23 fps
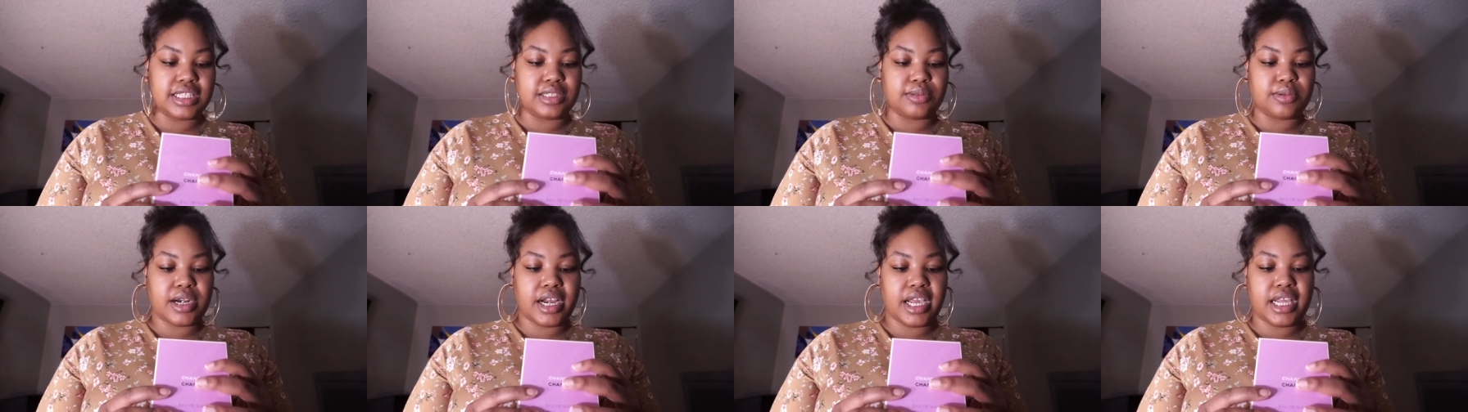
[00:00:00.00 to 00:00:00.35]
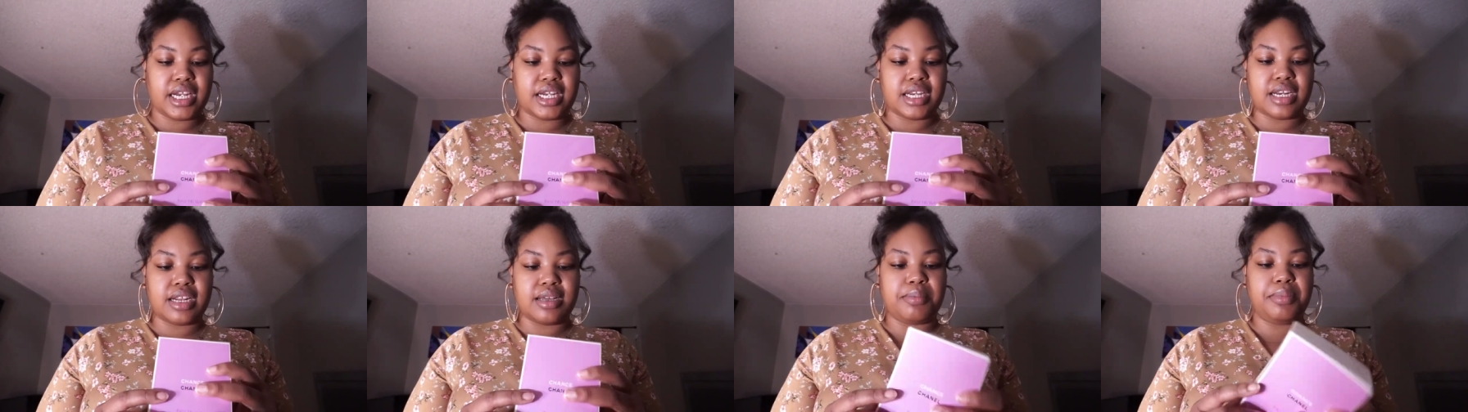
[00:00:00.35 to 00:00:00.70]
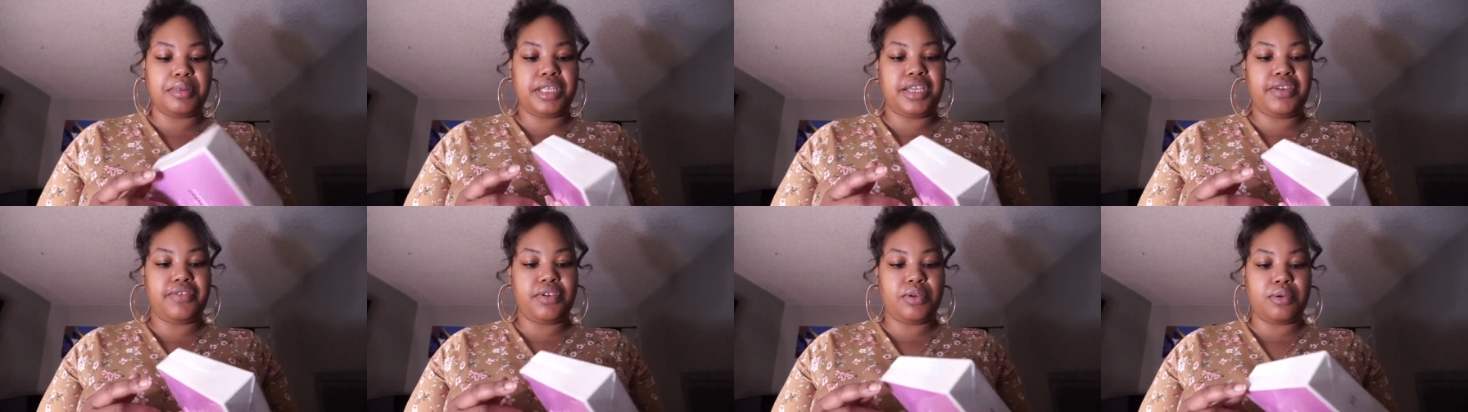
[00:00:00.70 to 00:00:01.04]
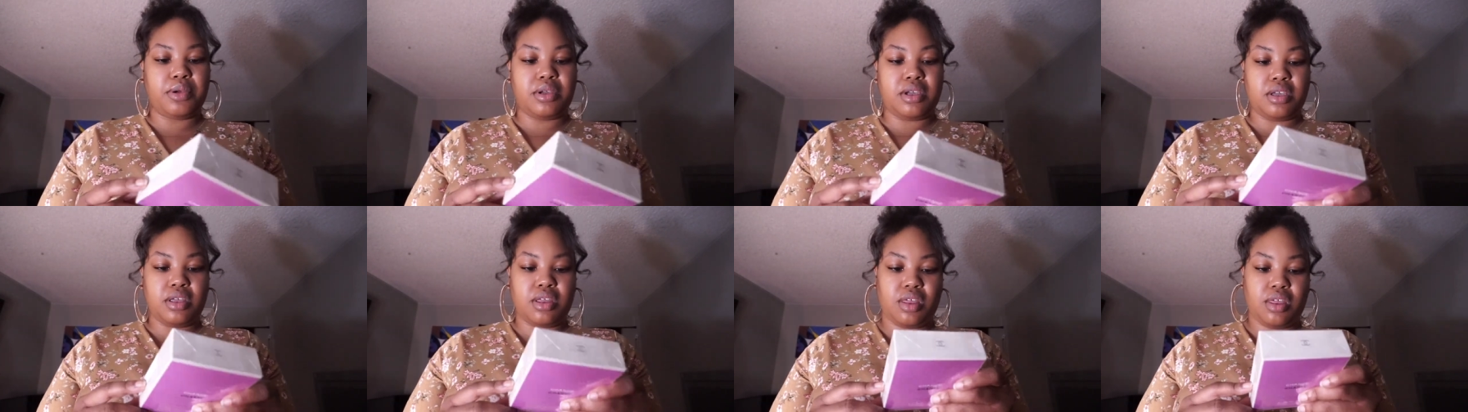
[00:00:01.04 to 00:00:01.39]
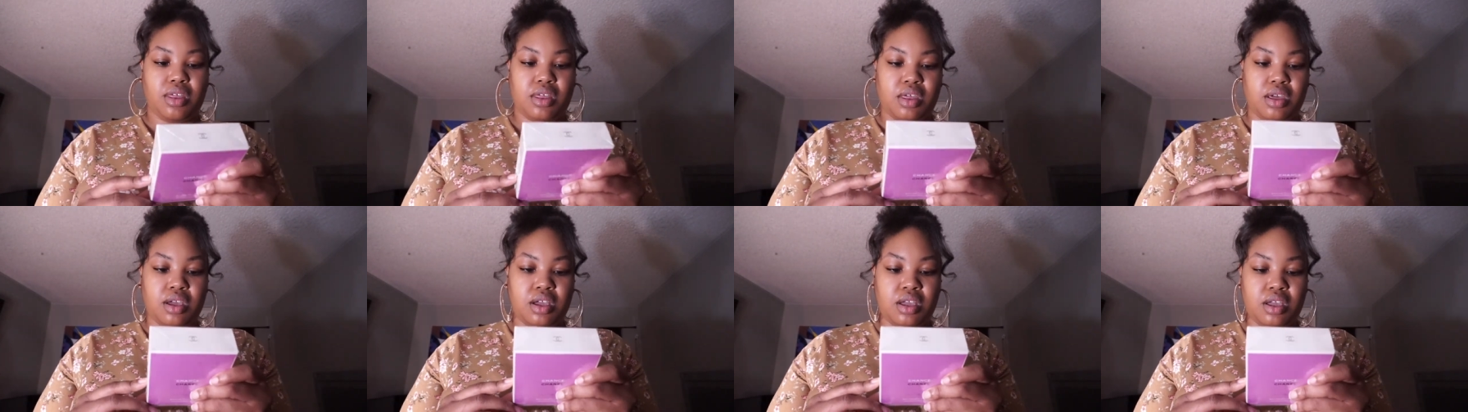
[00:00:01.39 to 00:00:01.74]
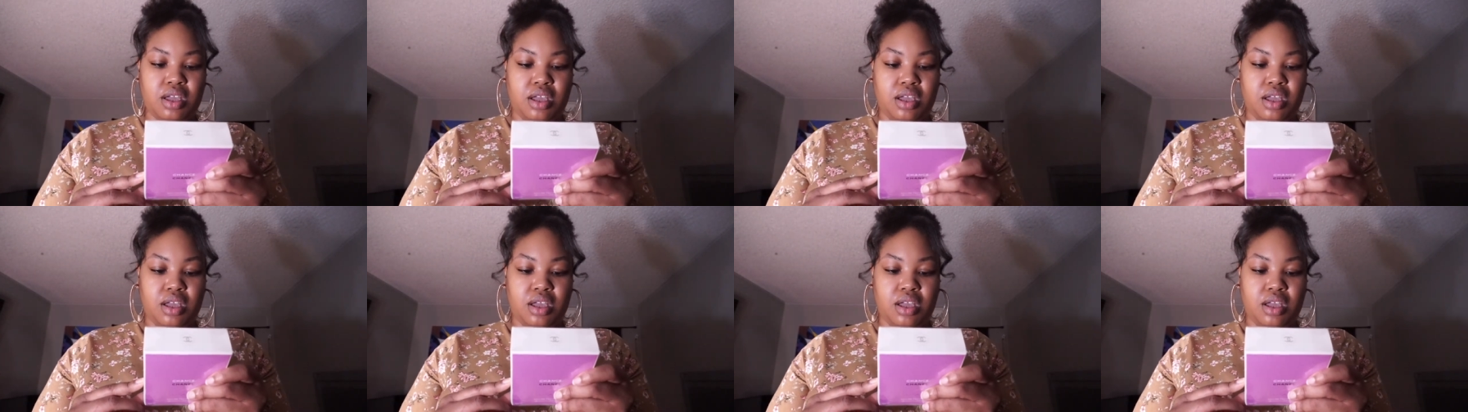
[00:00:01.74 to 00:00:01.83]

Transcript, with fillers: is what I ended up leaving with.